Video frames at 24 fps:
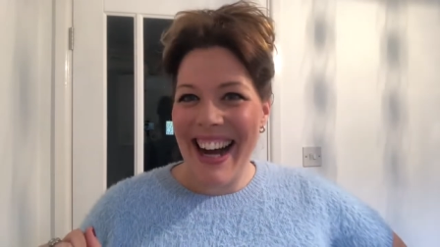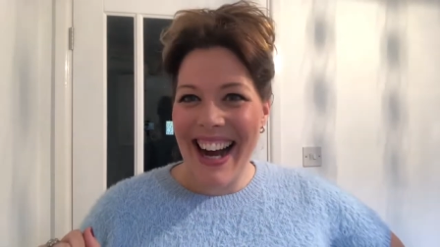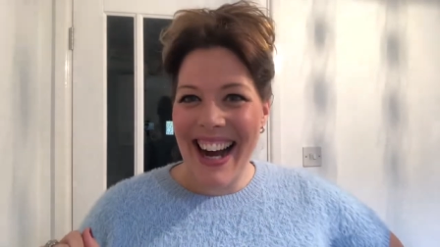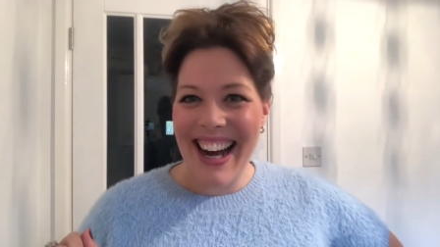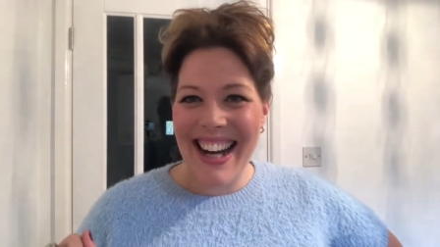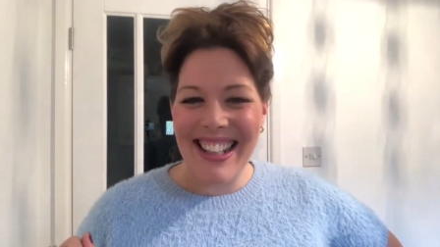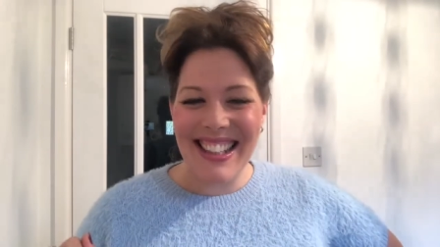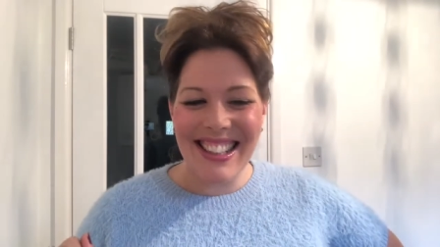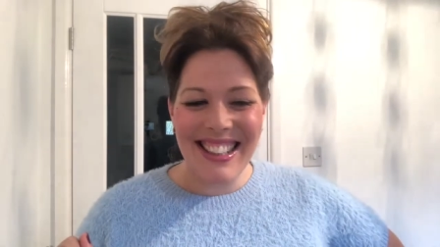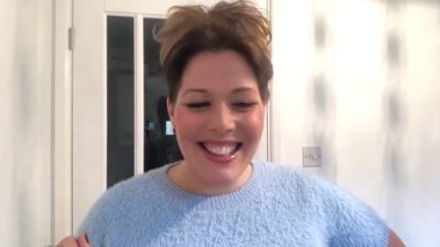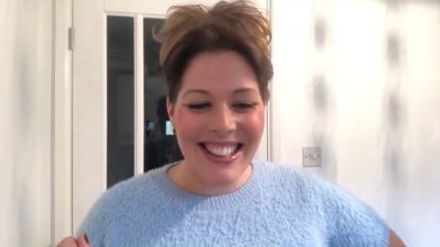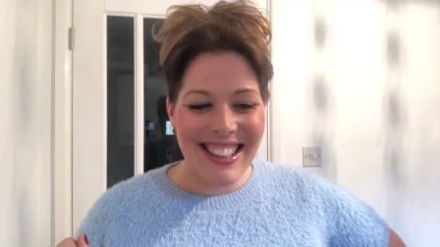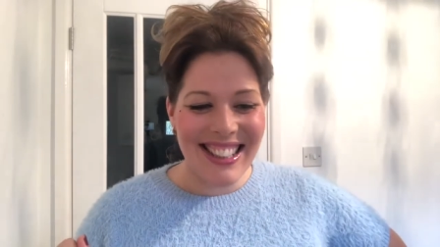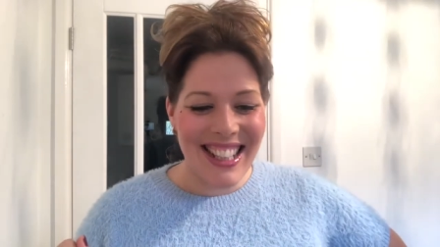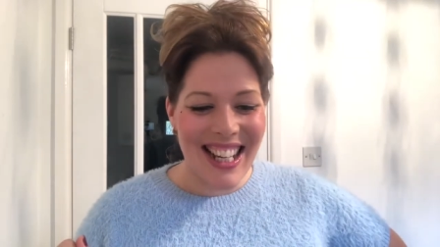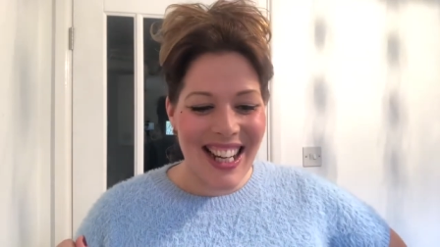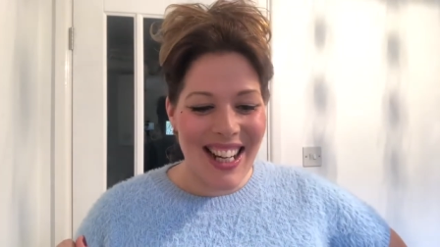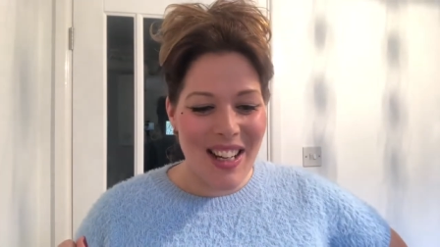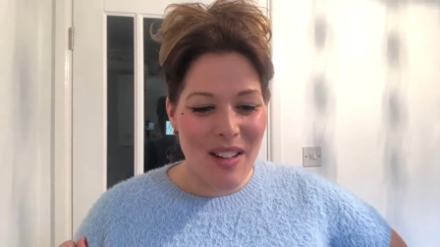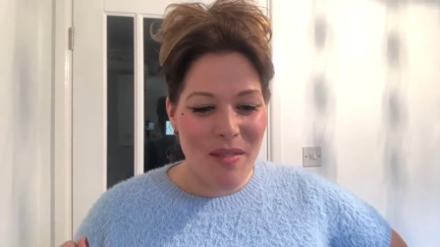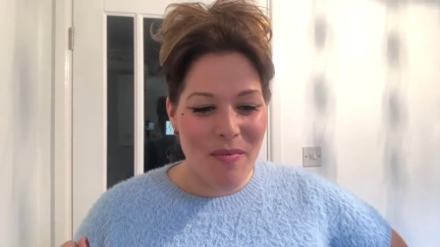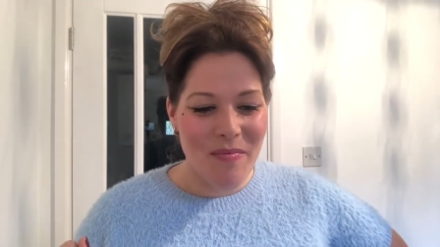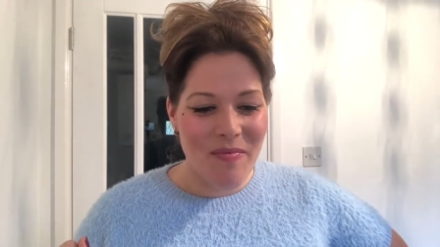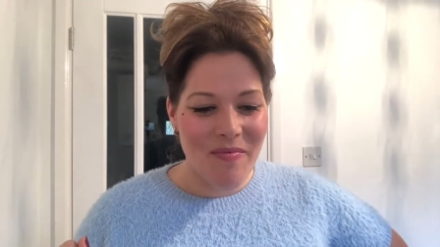and
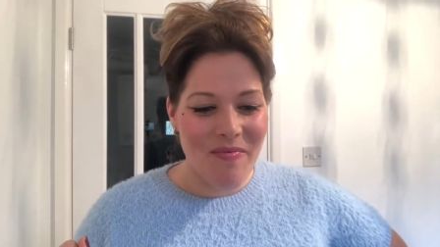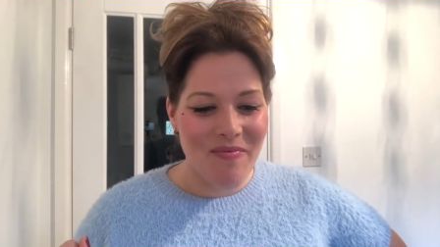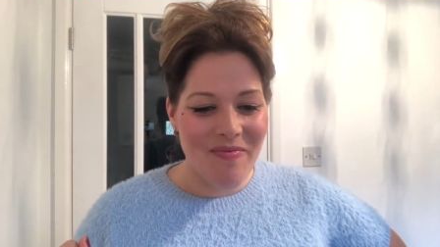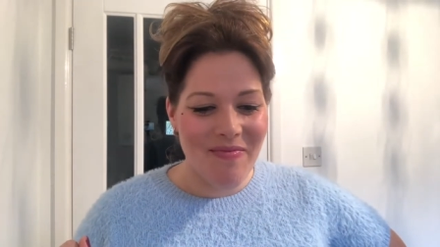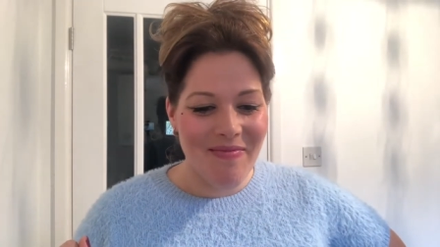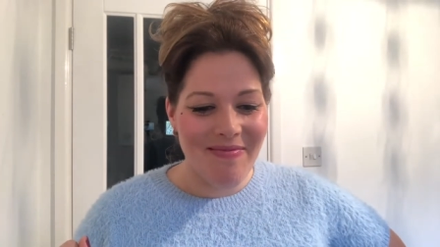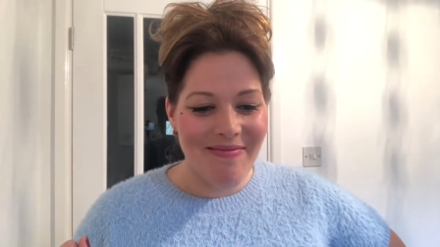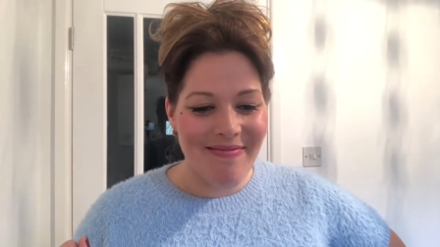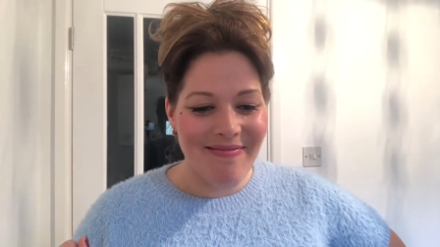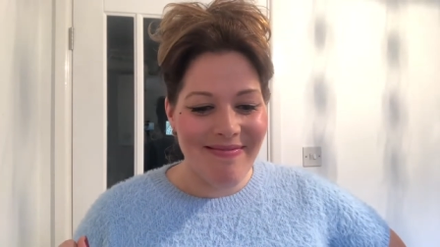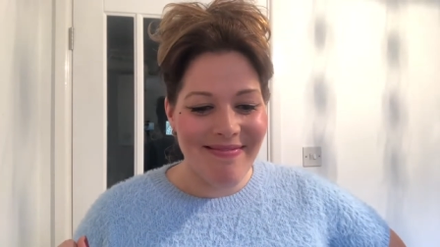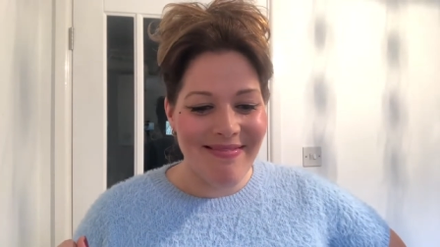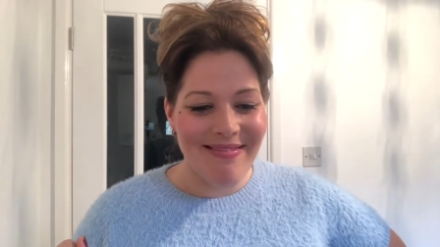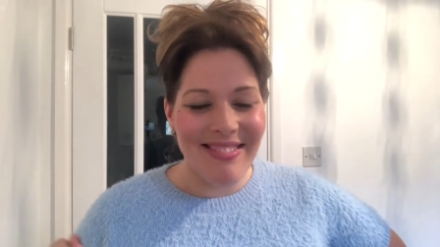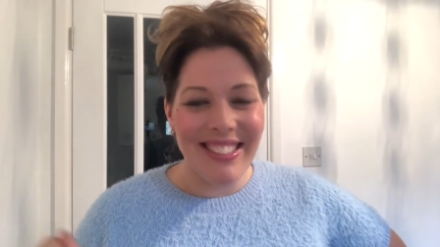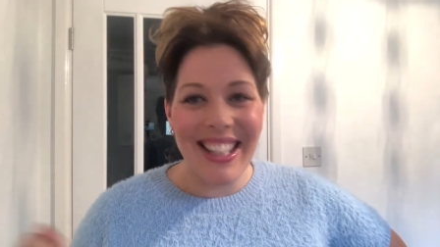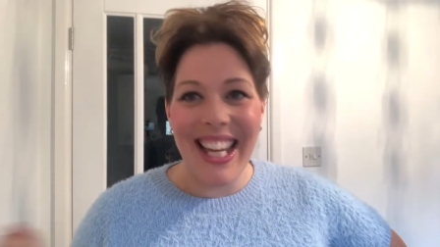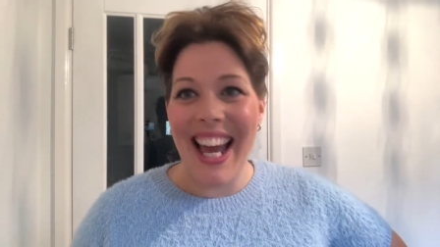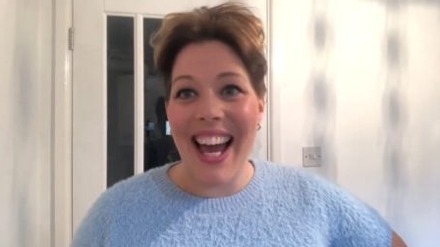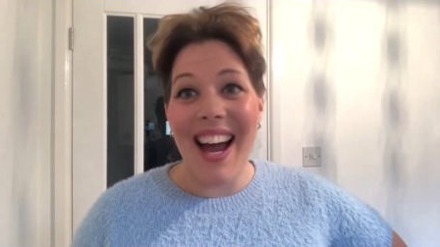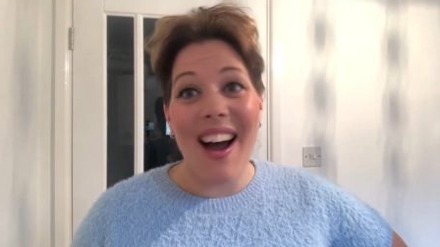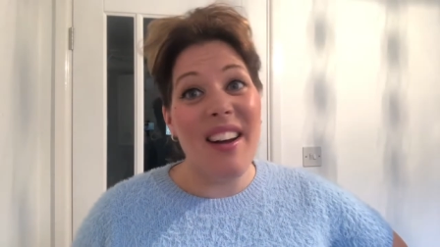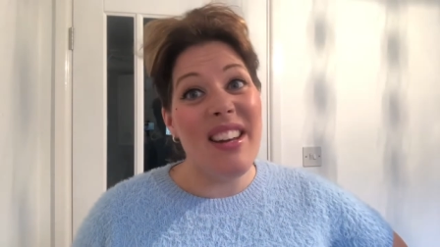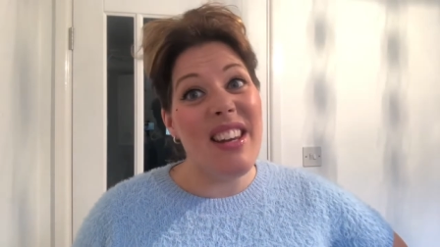um,
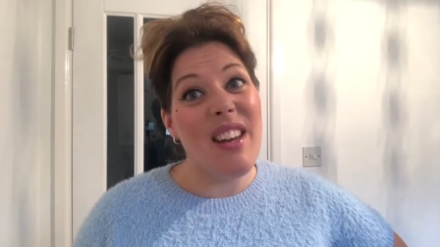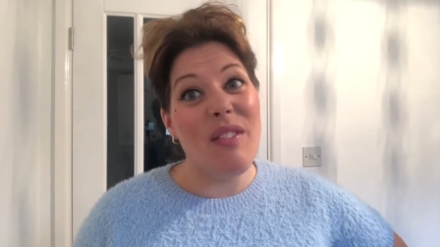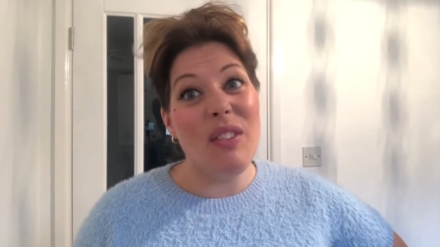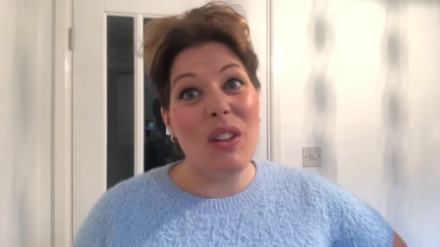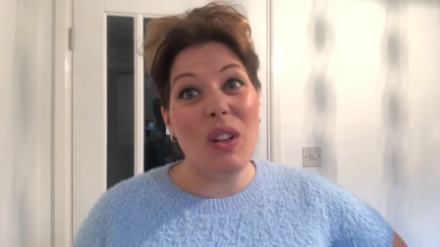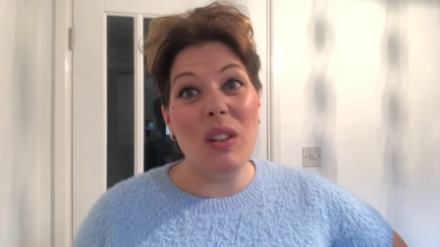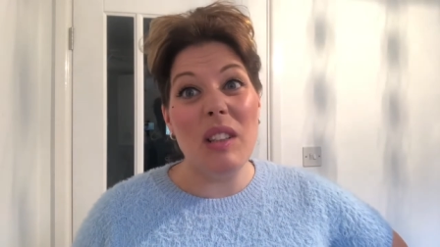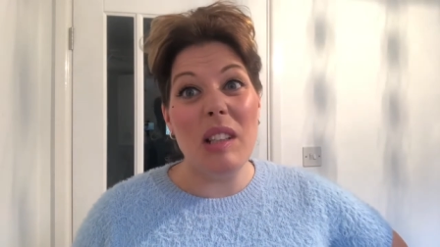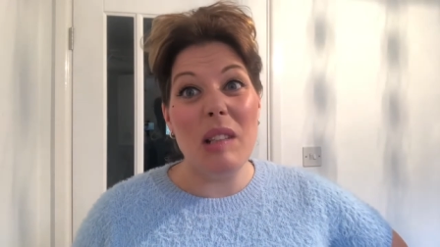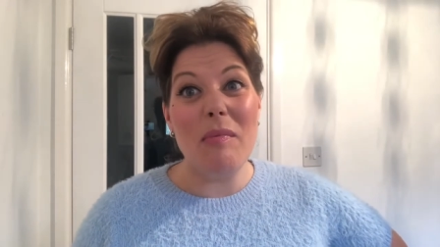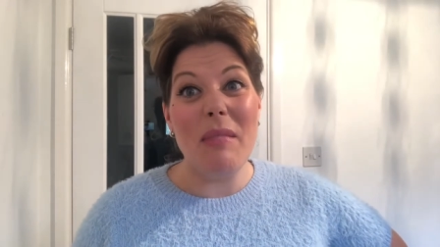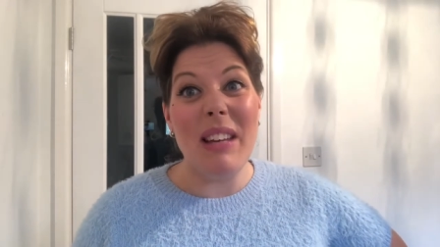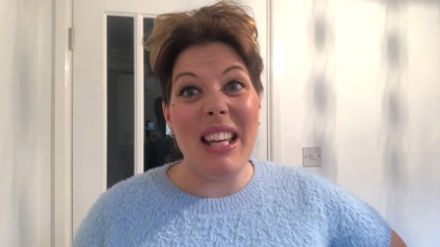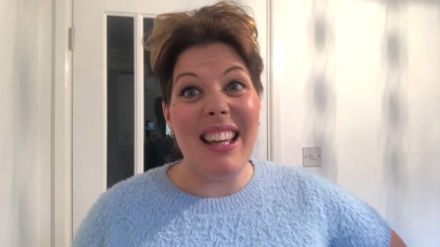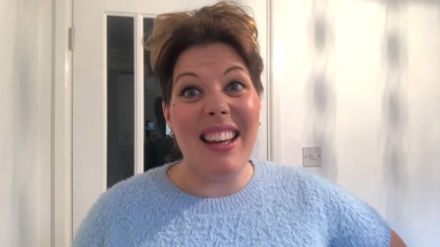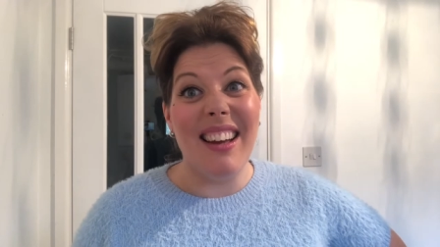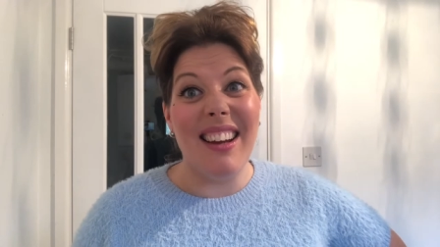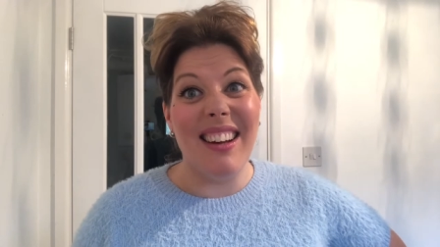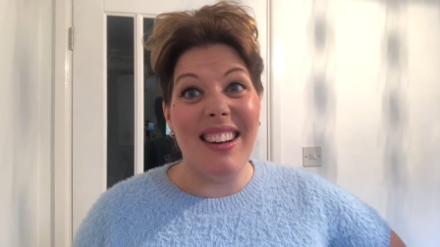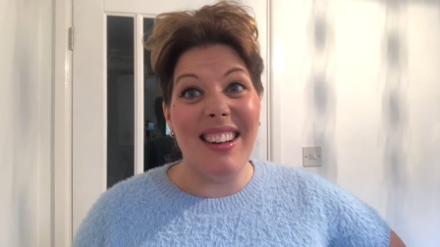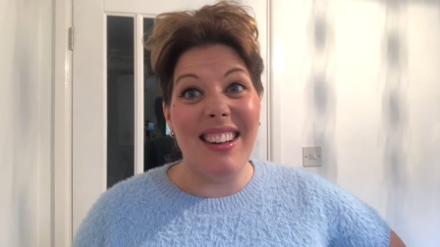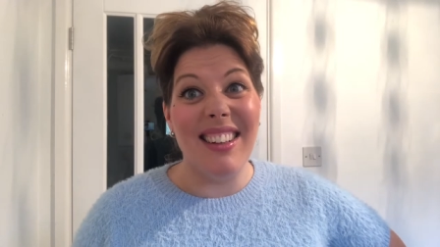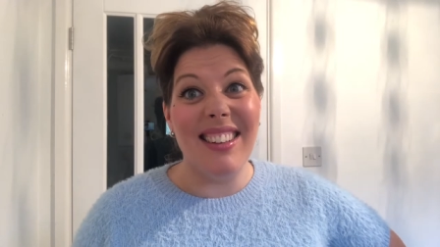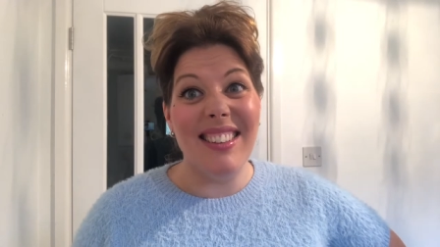yeah, I never got to meet
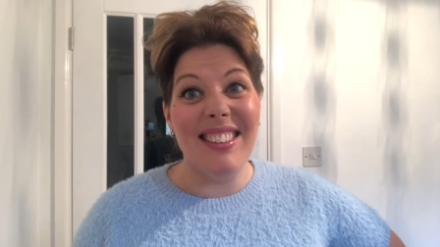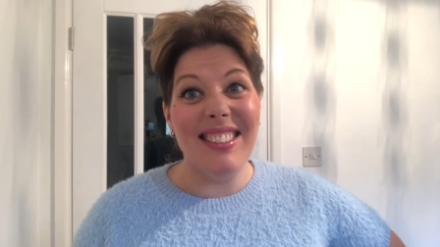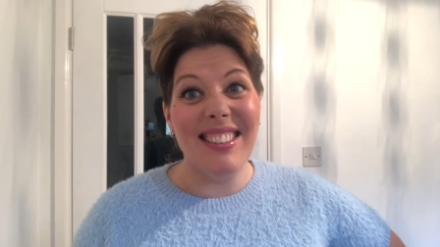her,